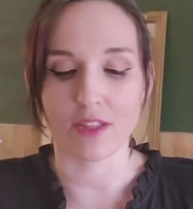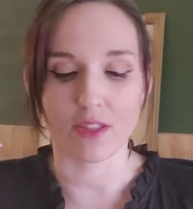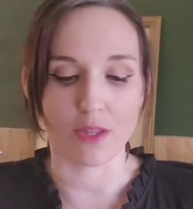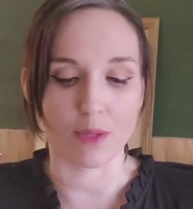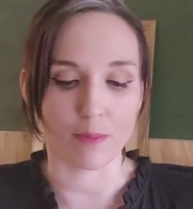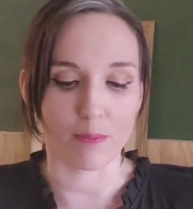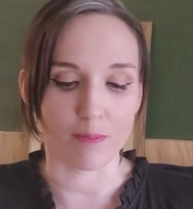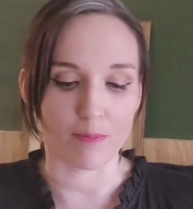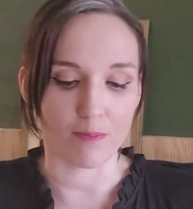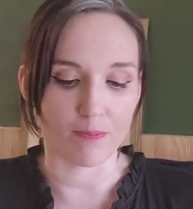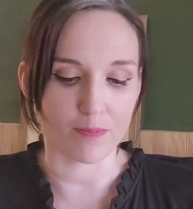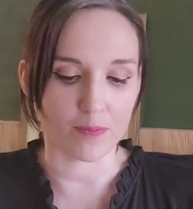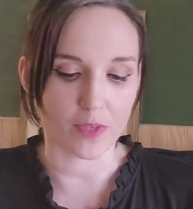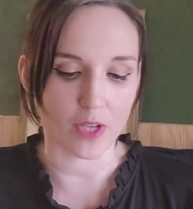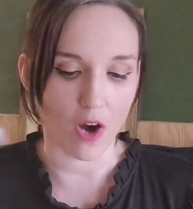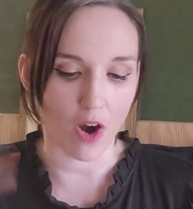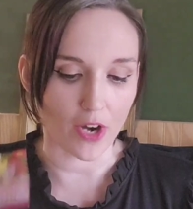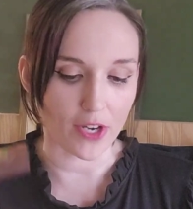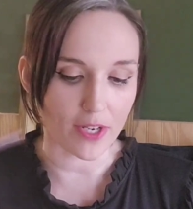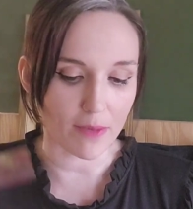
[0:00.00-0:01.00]
the
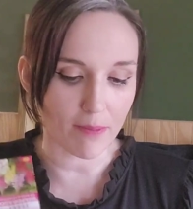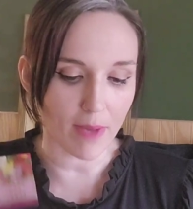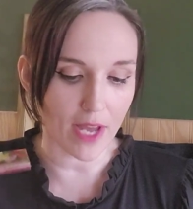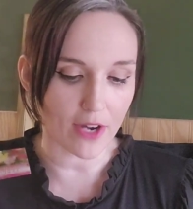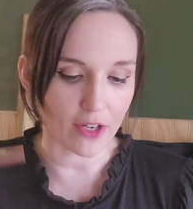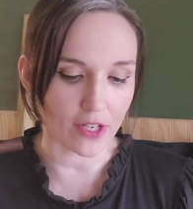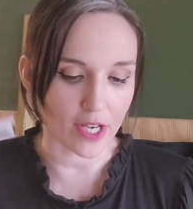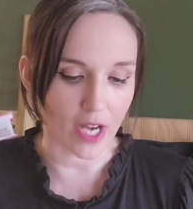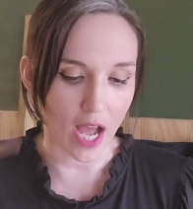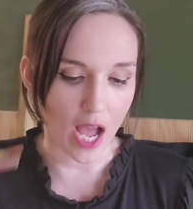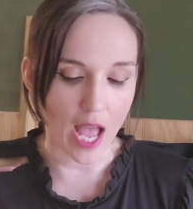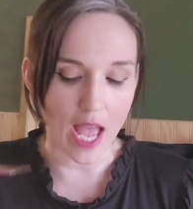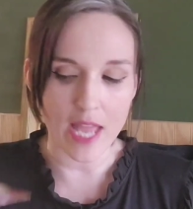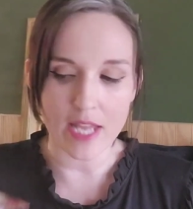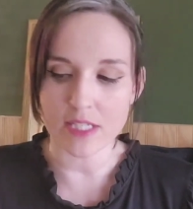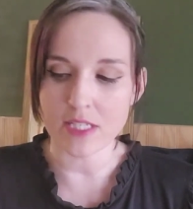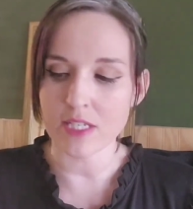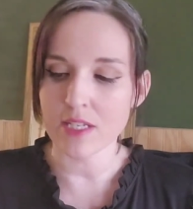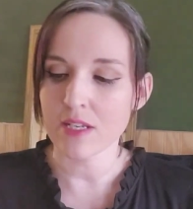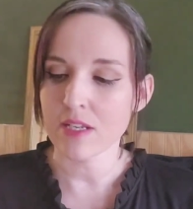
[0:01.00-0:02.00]
garden bed or
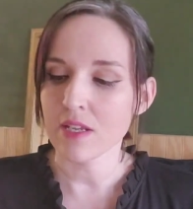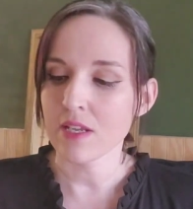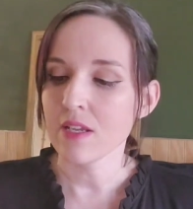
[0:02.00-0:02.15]
not.